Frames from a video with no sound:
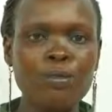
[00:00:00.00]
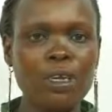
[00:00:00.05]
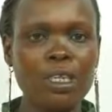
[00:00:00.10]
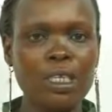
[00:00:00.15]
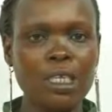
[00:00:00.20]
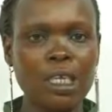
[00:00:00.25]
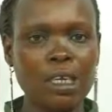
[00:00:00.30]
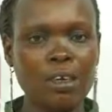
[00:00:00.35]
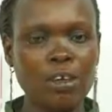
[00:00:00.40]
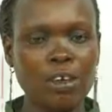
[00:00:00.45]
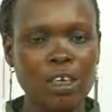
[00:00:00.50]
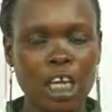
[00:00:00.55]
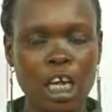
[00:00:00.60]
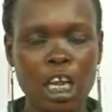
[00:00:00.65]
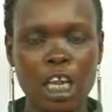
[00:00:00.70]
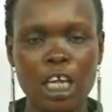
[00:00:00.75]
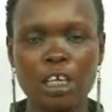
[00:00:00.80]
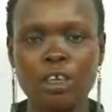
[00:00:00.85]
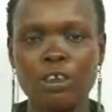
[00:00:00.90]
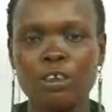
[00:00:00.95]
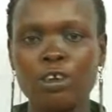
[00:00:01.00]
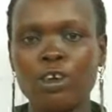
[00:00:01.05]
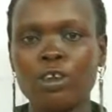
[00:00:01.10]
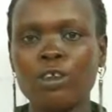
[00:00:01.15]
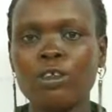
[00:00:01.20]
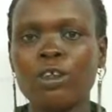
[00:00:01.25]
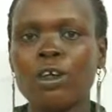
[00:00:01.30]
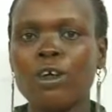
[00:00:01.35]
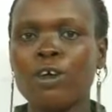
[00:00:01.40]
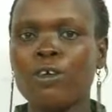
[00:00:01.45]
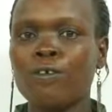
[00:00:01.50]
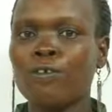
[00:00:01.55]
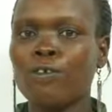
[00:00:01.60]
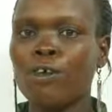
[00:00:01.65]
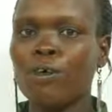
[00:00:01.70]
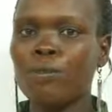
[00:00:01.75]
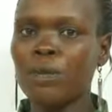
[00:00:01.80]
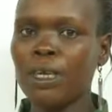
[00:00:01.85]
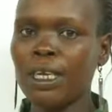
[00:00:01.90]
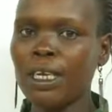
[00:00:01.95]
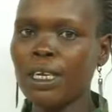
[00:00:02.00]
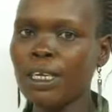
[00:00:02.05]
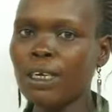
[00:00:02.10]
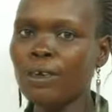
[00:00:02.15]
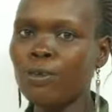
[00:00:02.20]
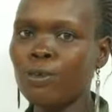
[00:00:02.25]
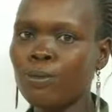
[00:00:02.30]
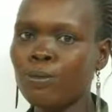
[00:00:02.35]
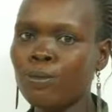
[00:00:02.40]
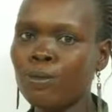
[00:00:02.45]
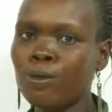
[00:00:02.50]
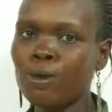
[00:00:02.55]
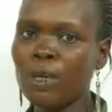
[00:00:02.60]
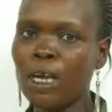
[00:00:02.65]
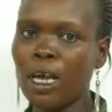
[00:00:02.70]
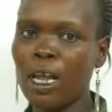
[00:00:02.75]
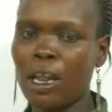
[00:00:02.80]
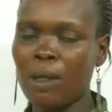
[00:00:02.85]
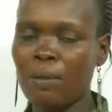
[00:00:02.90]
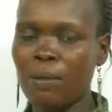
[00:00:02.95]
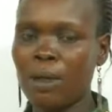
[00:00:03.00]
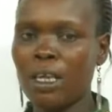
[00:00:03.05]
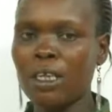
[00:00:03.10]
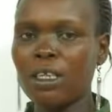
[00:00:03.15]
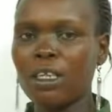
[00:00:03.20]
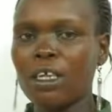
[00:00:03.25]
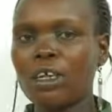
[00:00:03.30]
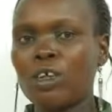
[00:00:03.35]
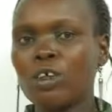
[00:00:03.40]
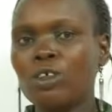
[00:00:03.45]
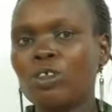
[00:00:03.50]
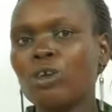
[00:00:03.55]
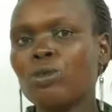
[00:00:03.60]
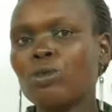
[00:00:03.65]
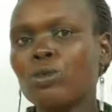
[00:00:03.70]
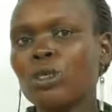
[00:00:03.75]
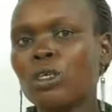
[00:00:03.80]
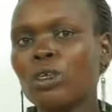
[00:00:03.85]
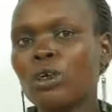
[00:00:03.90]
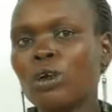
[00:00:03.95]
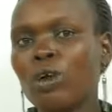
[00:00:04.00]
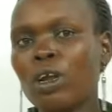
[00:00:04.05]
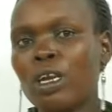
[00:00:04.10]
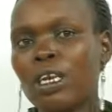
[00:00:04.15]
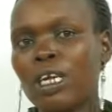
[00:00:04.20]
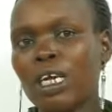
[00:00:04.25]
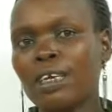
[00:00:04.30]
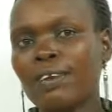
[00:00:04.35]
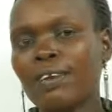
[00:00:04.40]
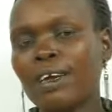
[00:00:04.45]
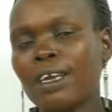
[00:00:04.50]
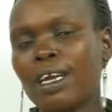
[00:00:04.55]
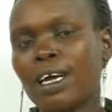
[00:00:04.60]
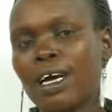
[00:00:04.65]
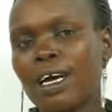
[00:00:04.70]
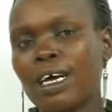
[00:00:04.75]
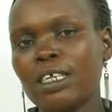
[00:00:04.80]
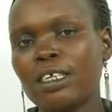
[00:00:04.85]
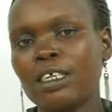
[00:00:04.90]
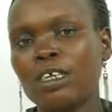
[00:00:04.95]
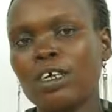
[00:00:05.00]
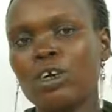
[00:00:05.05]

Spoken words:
the second electron from any group 2 element, so we call that one as